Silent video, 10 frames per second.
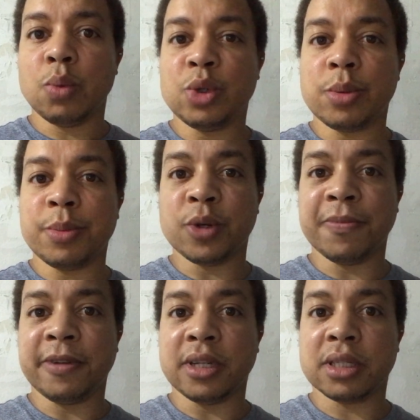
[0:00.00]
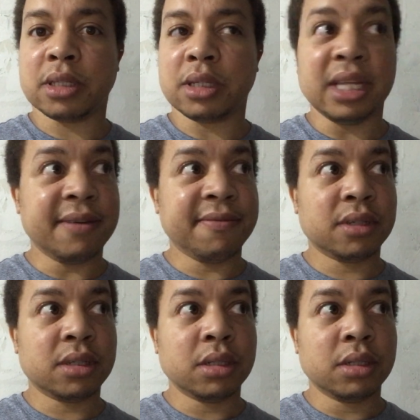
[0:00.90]
Which one will come first?
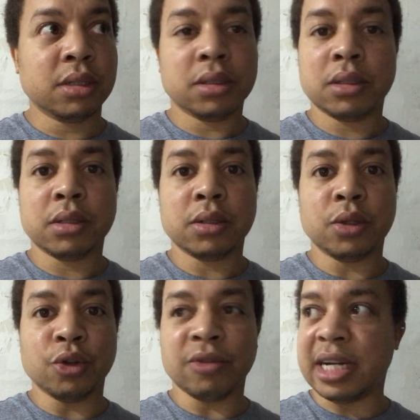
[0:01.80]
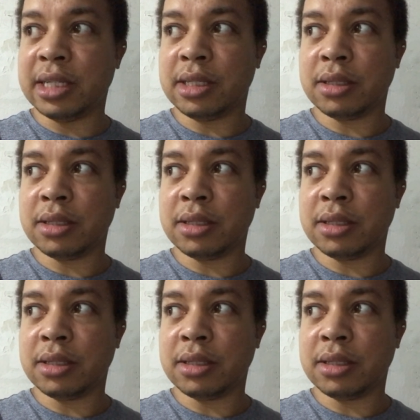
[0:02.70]
Left? All right.